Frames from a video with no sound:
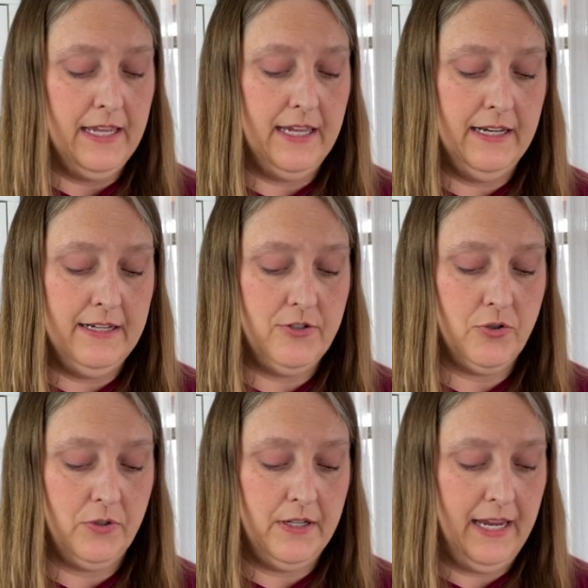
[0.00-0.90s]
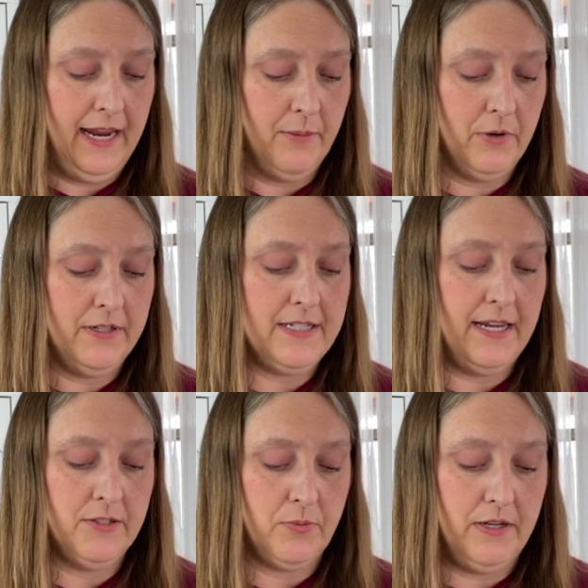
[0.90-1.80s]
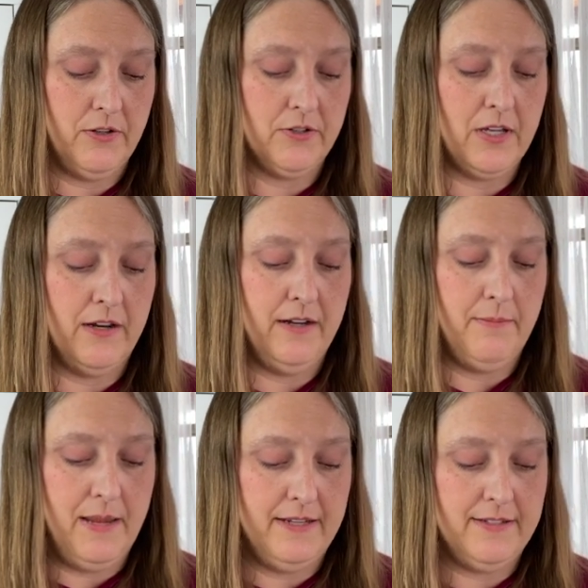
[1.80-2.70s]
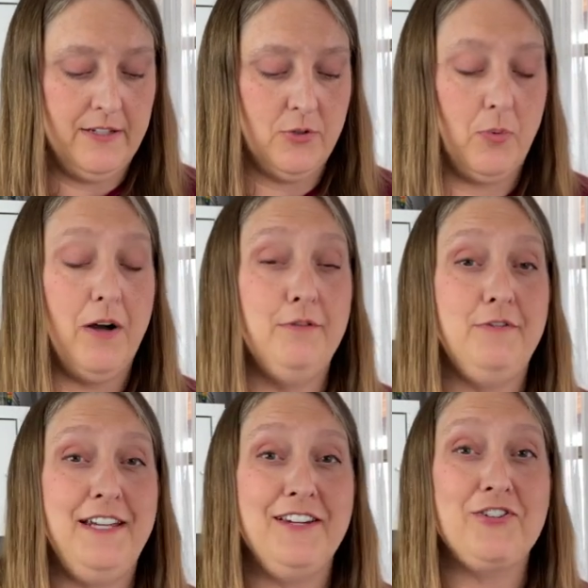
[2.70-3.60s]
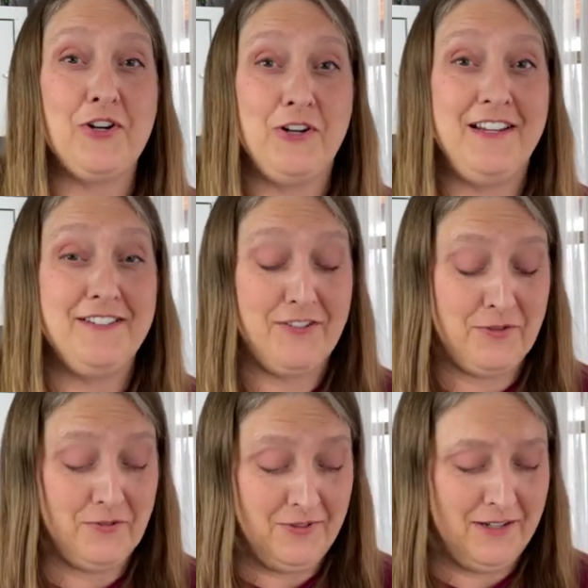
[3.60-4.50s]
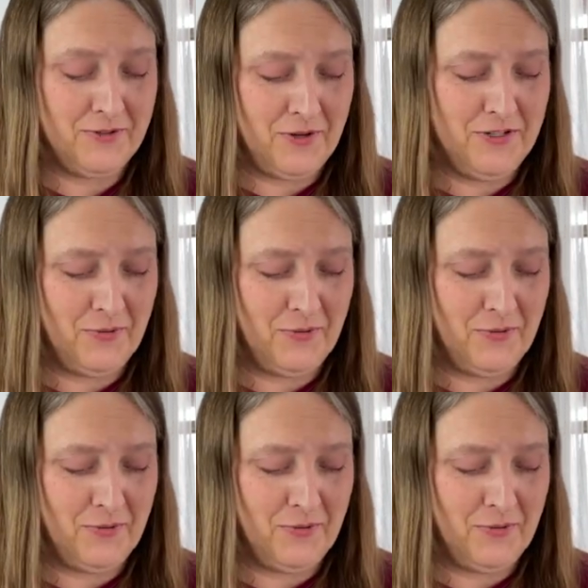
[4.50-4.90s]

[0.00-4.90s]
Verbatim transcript: In it, Julia Cameron takes readers on an amazing 12-week journey, so I was right,